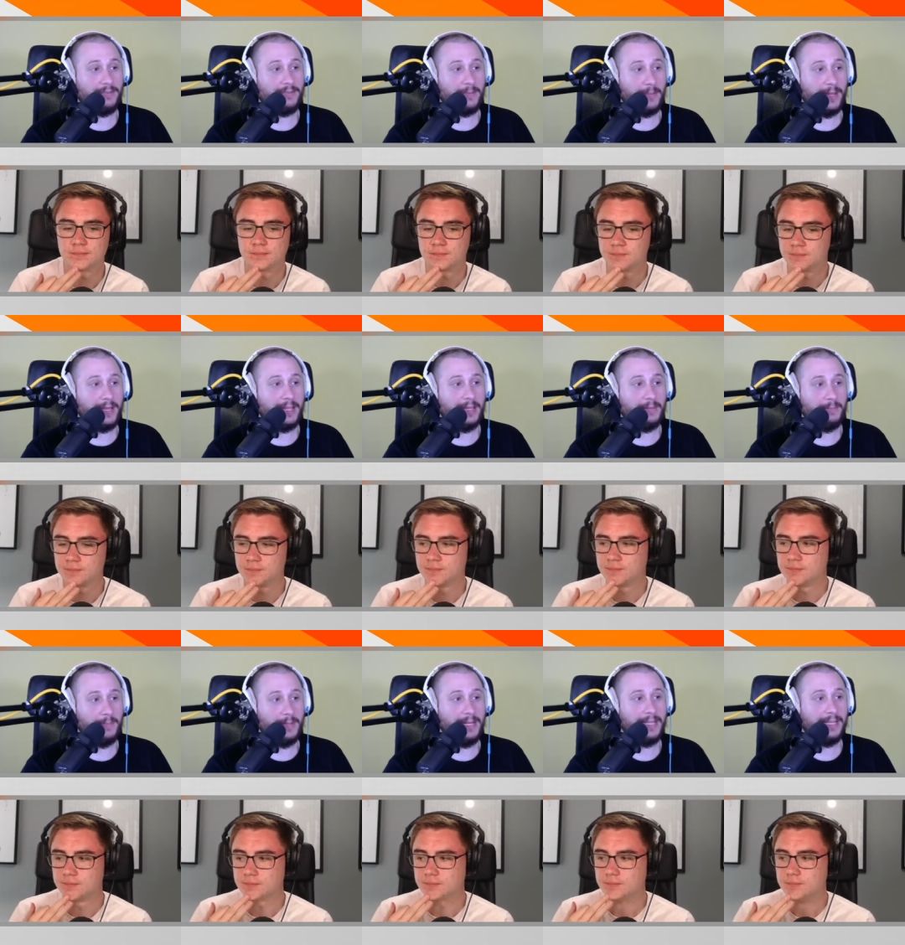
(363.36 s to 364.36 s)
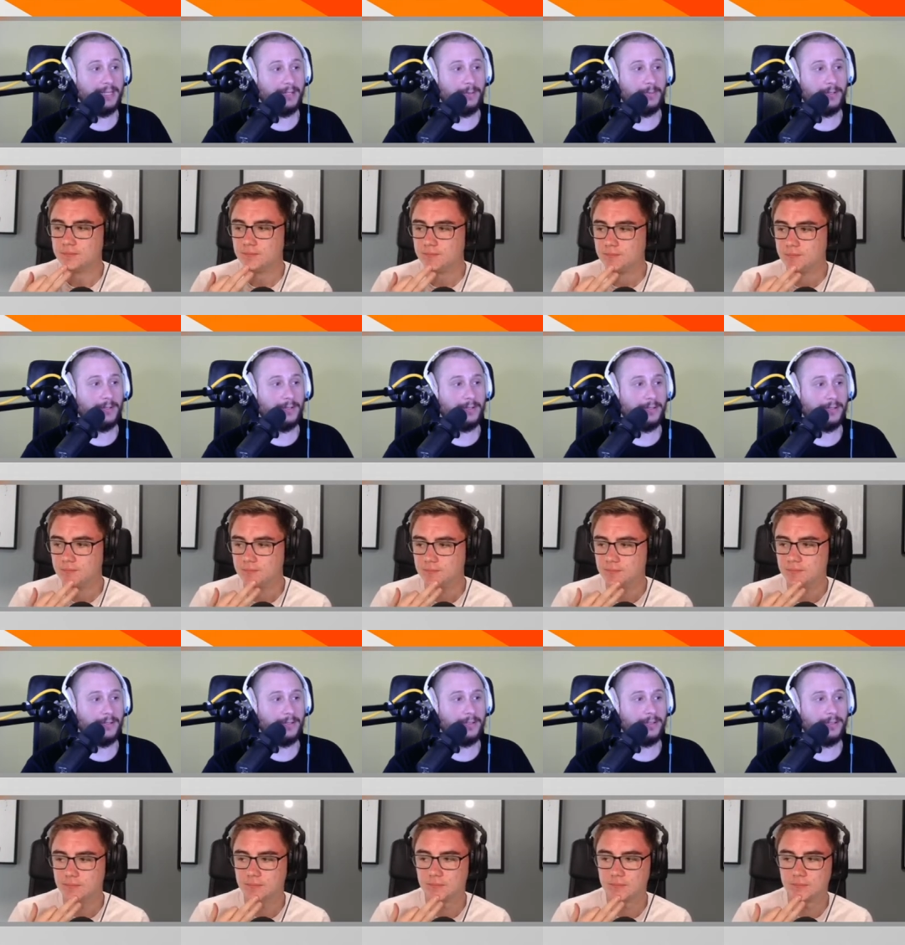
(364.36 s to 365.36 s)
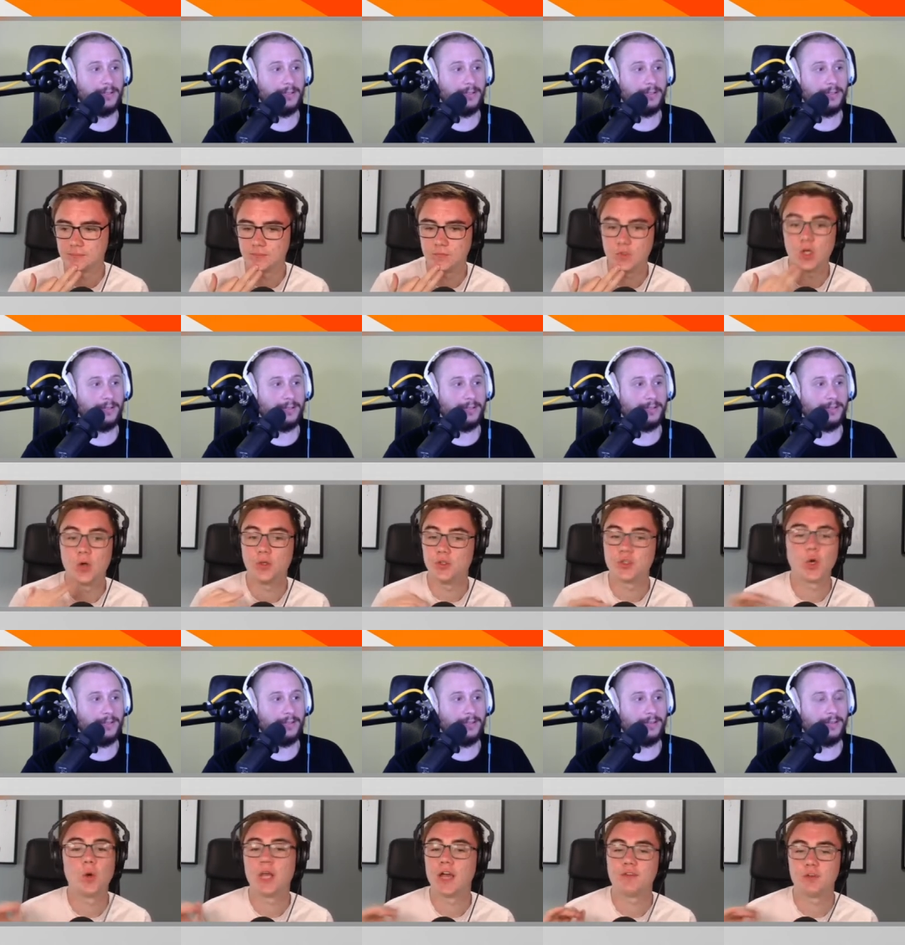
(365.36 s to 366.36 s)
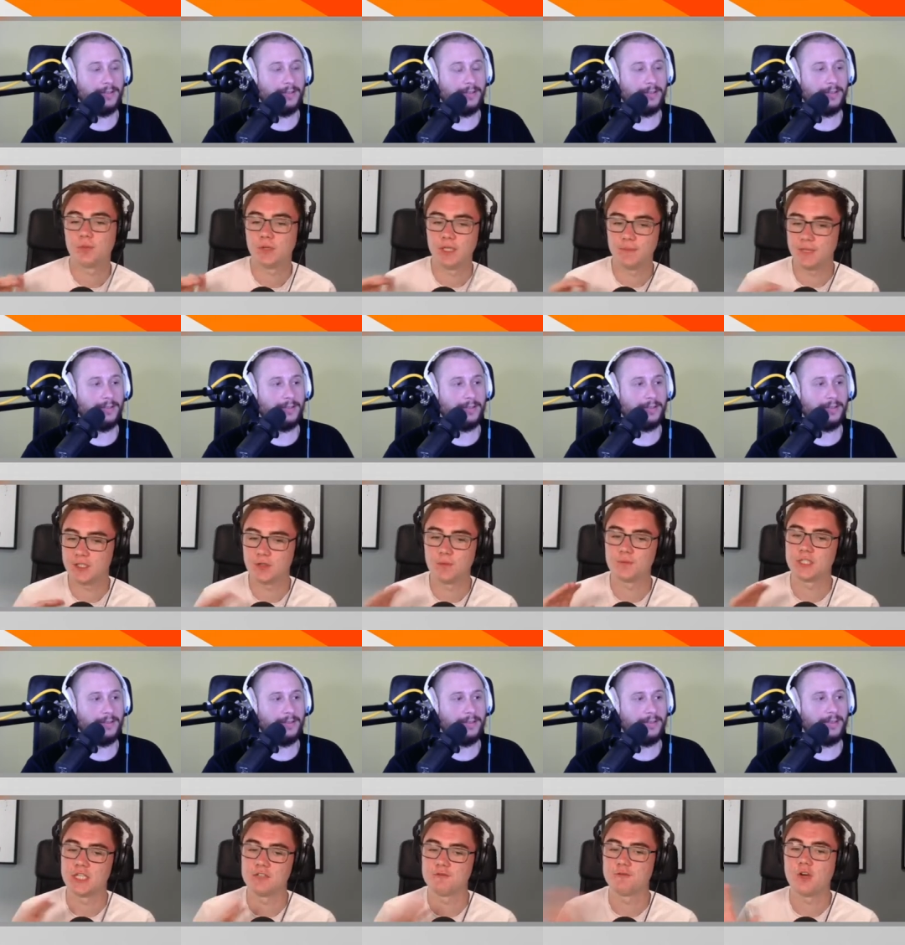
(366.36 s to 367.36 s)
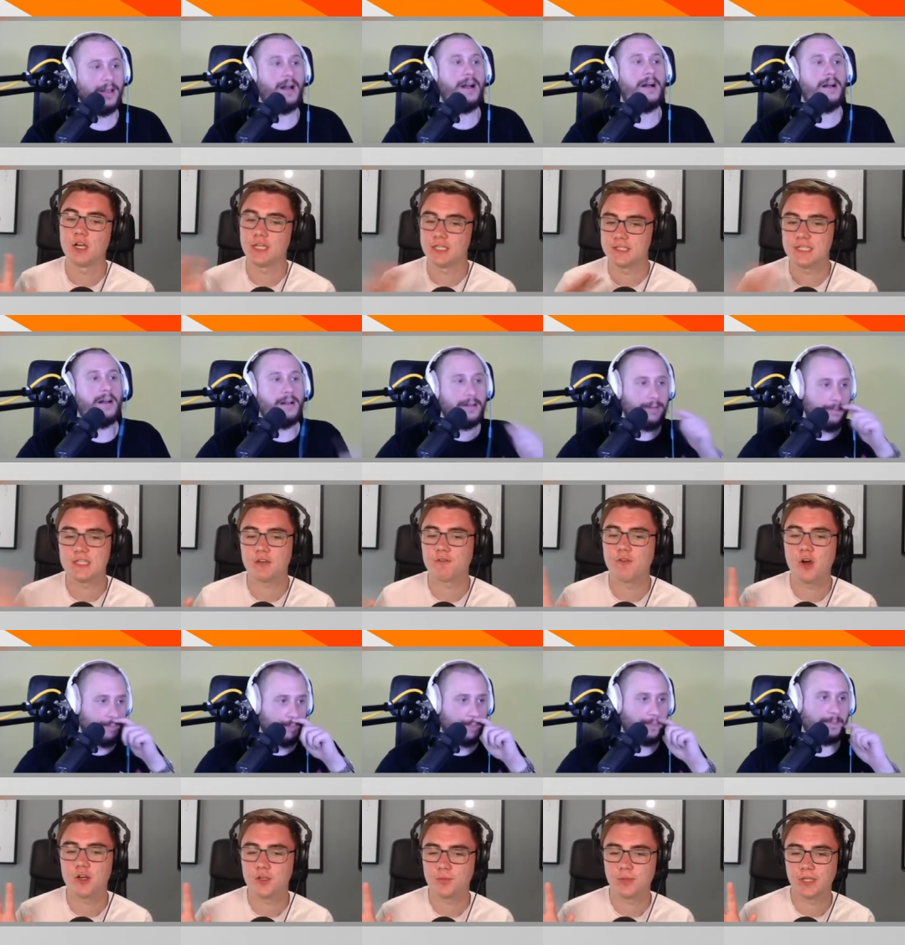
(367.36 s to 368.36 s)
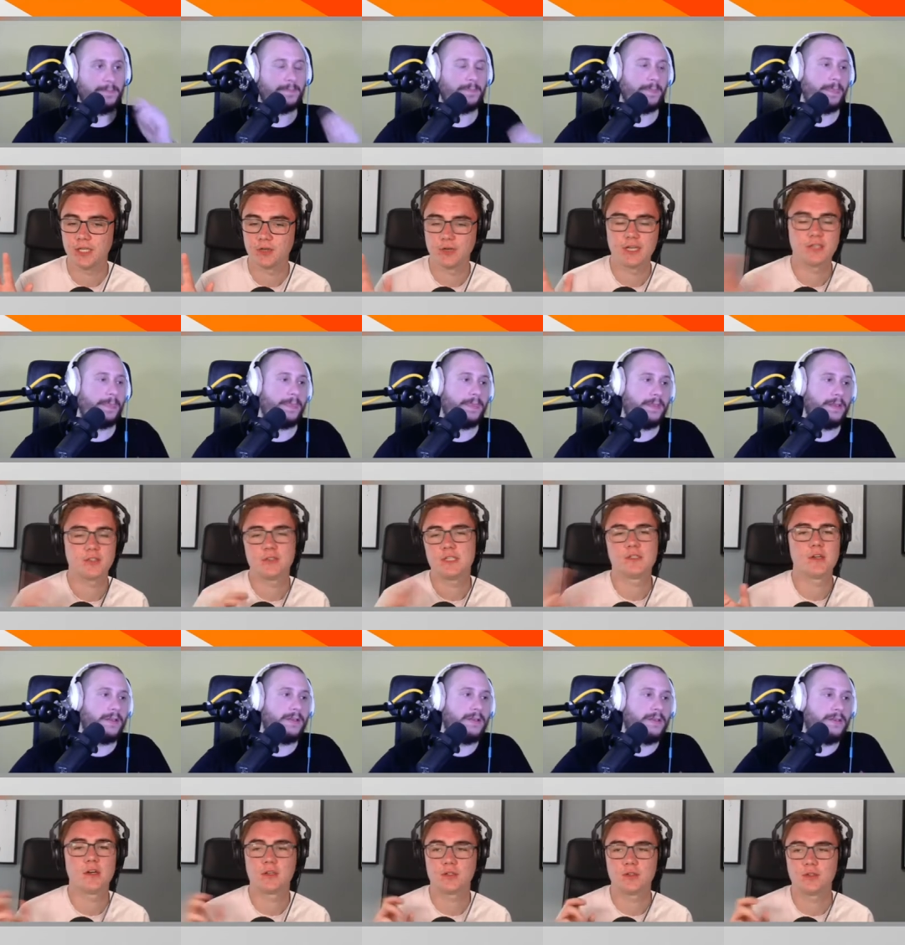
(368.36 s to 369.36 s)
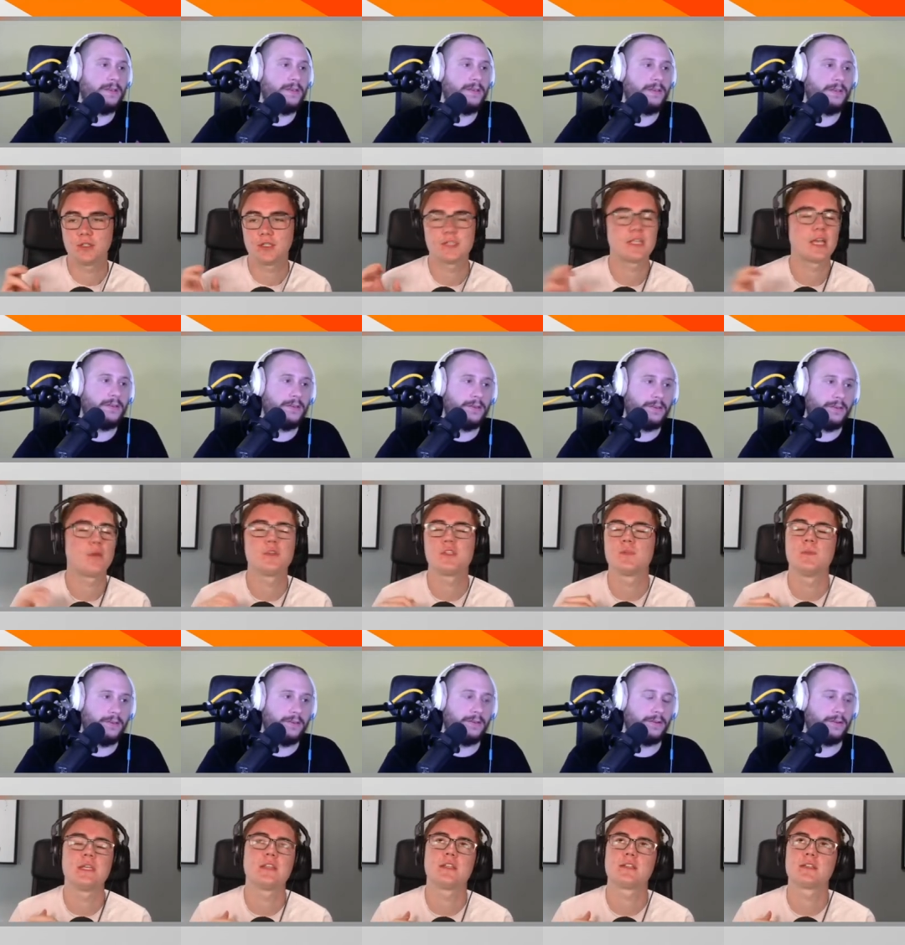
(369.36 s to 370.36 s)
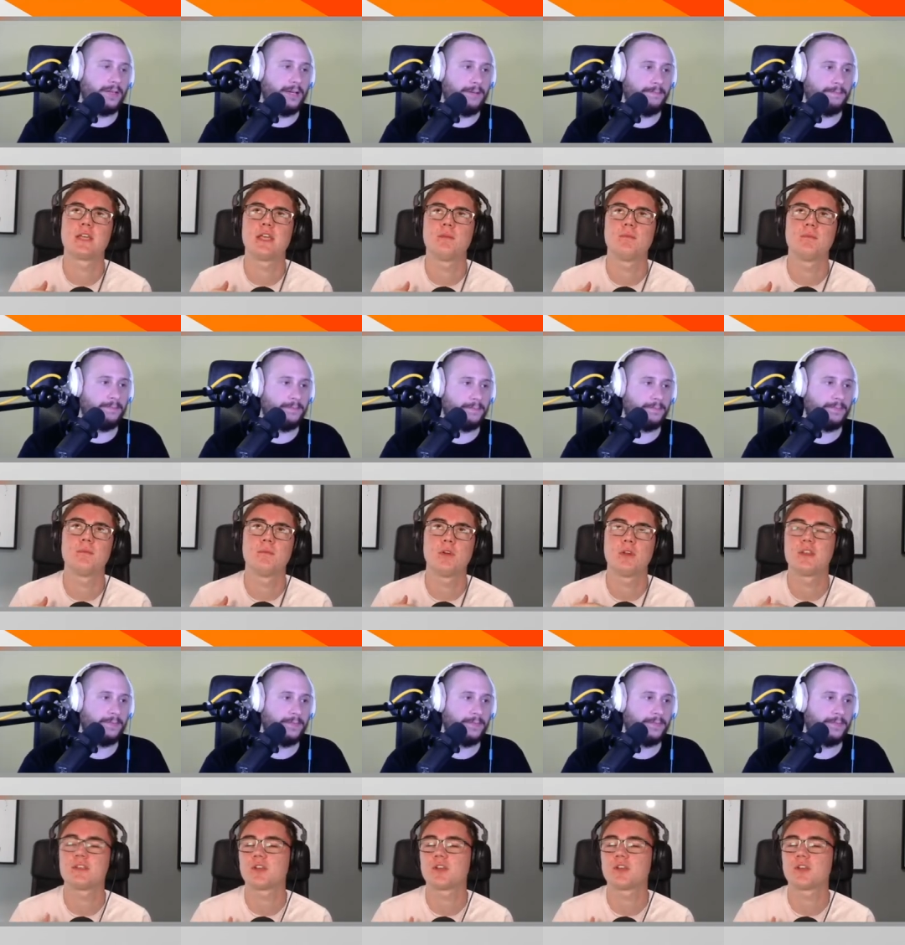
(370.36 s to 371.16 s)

Speaker 1: I have to play Billy Gilmour.
Speaker 2: No, you don't have to play him. That's what I'm saying. Fuck, because ah. he's a ah. fodder player, right? So he's not included. Because that would just make this game or this